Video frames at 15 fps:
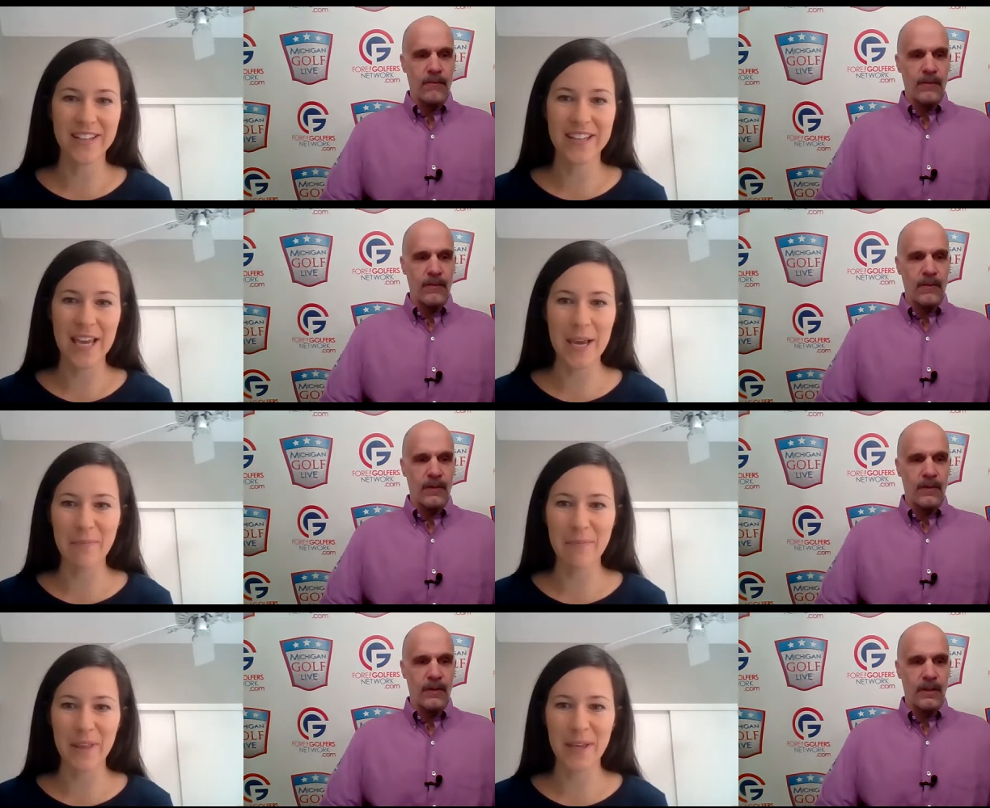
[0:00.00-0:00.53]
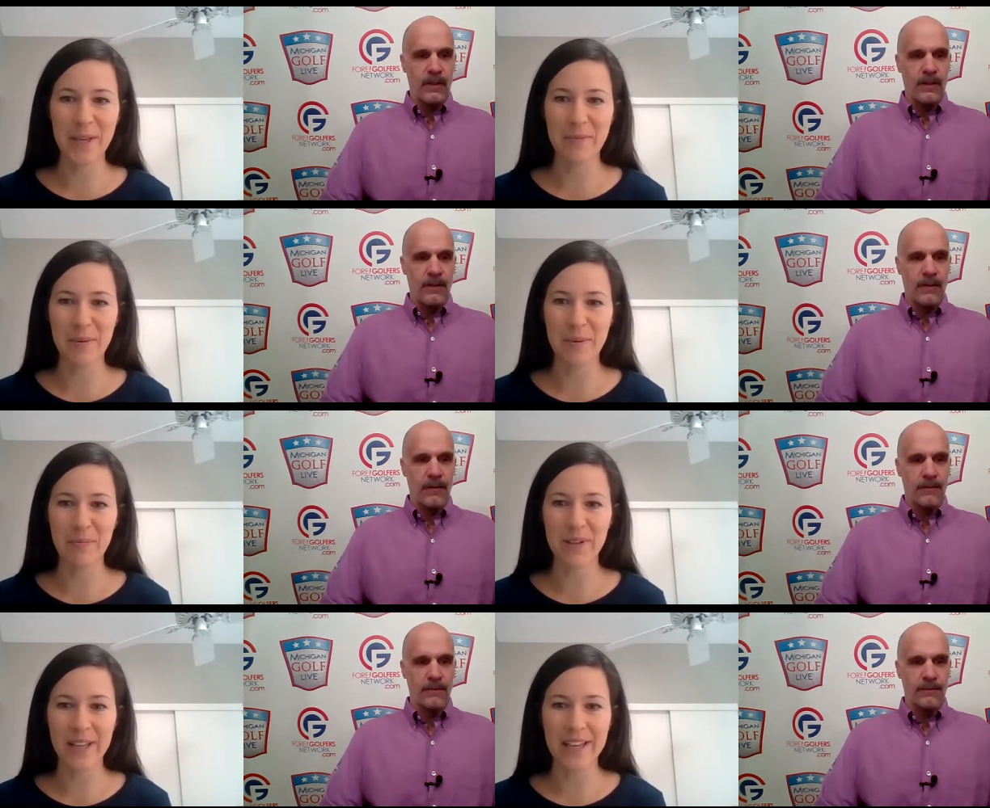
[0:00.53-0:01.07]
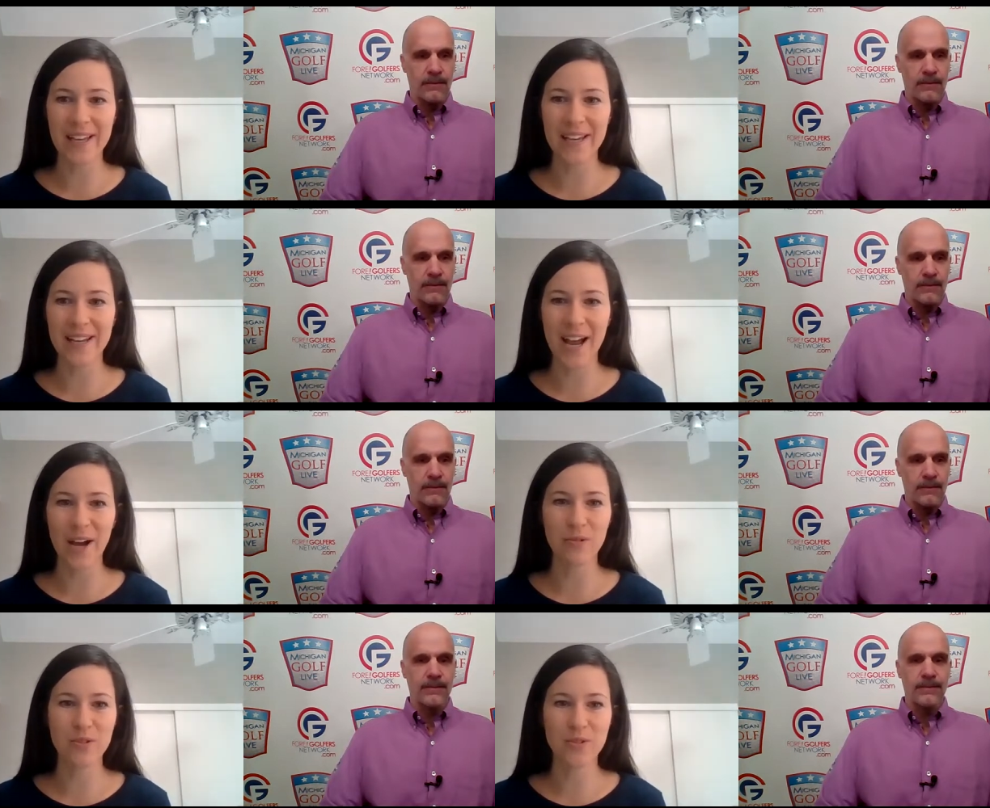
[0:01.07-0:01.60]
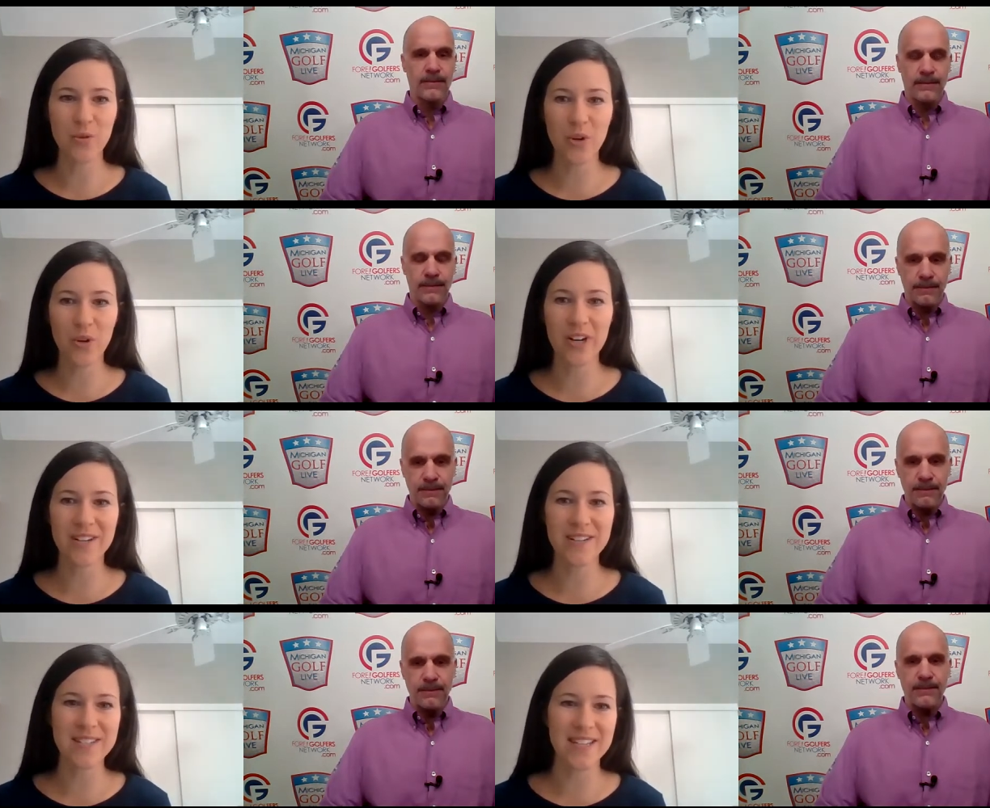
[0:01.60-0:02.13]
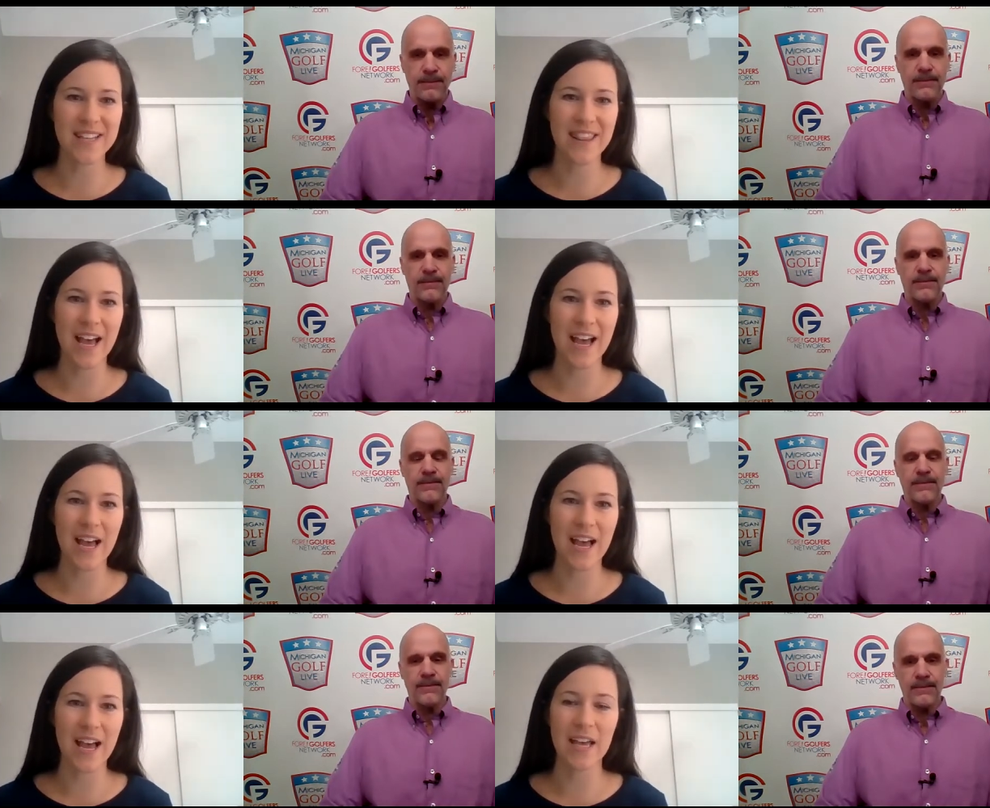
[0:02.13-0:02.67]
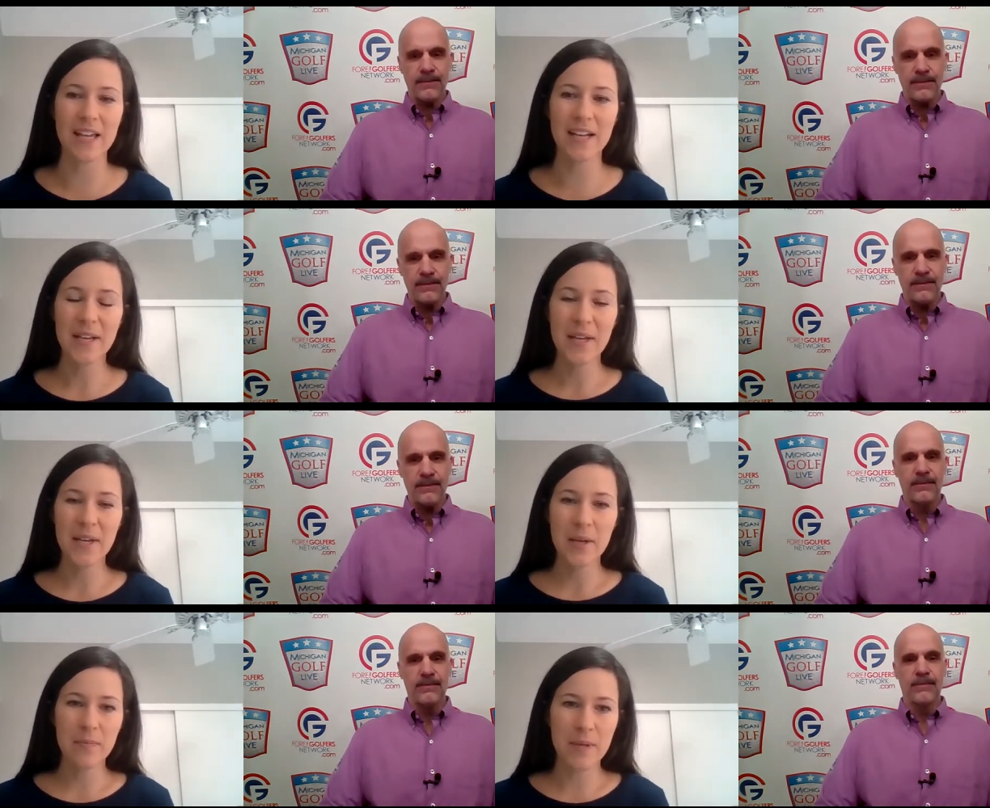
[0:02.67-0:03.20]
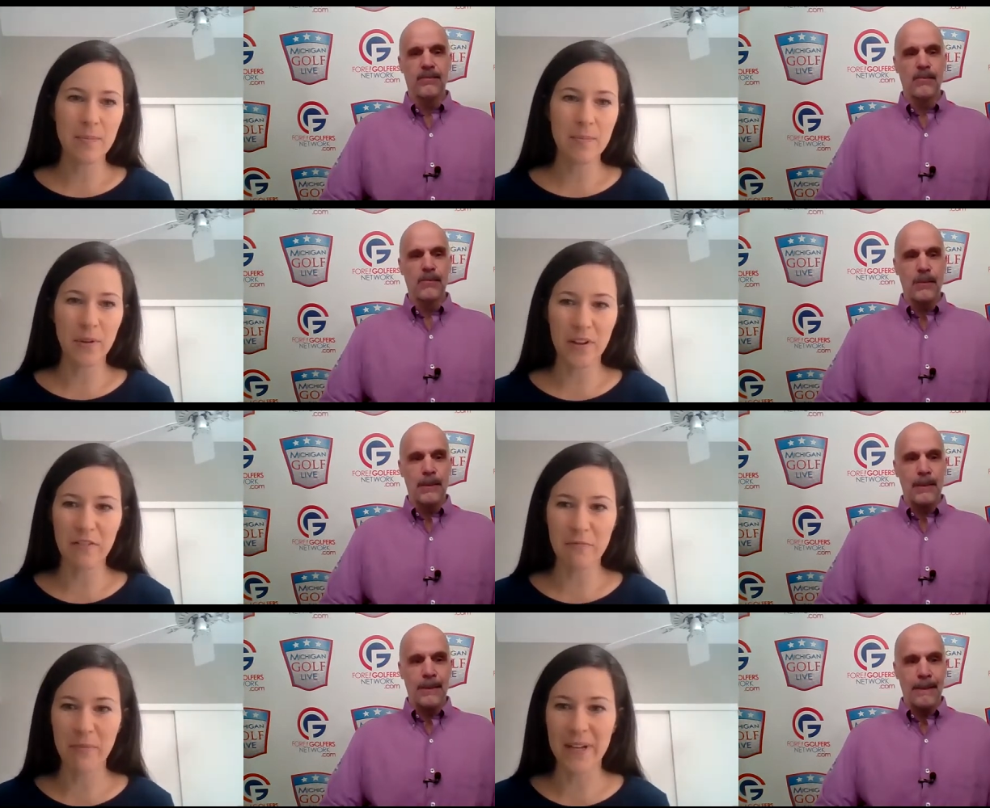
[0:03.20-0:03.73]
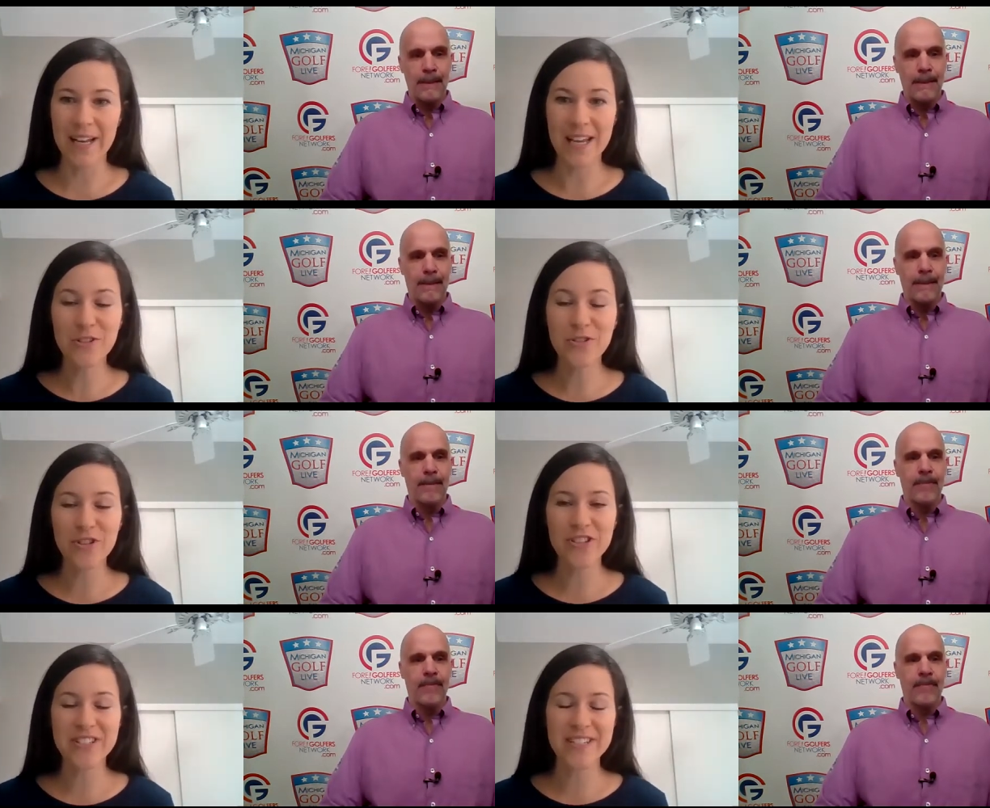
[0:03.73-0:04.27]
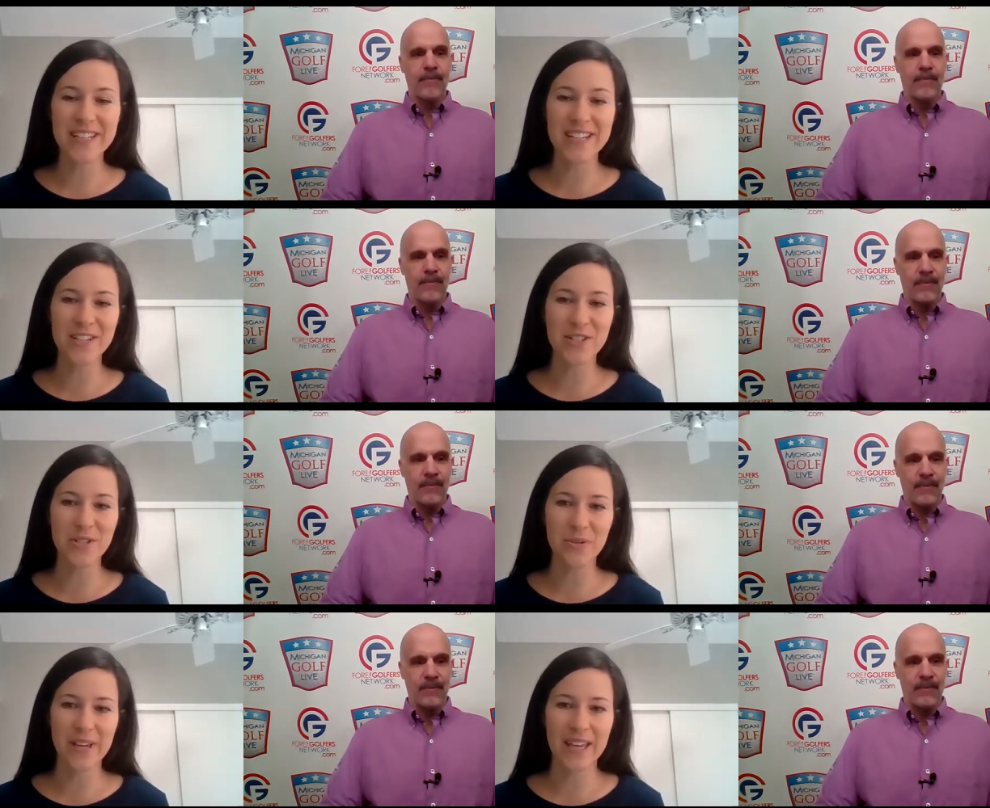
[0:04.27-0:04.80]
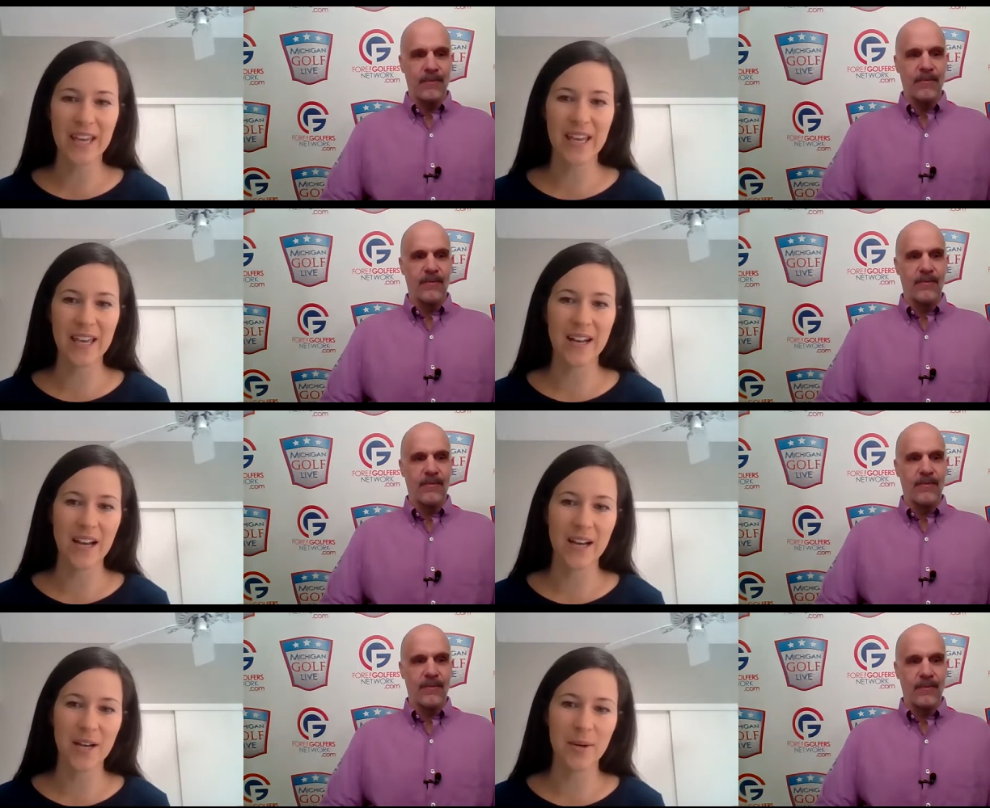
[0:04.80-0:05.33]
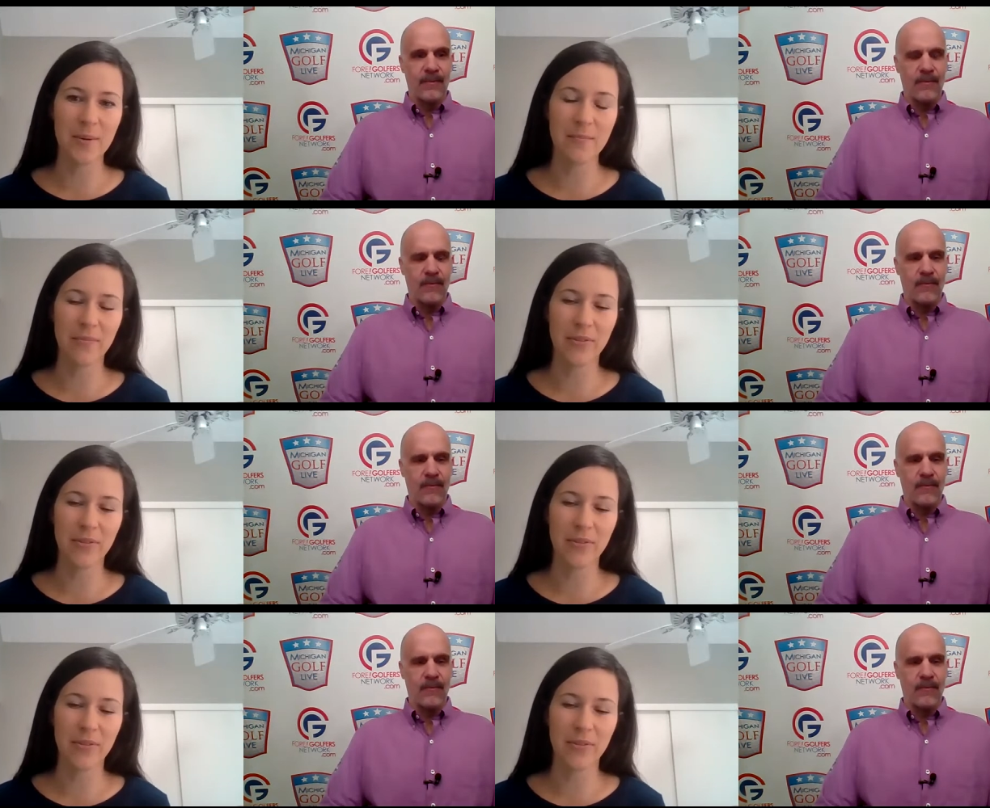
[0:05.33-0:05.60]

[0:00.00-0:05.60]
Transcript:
Speaker 1: game that can be played outdoors and that people have been interested in doing it um,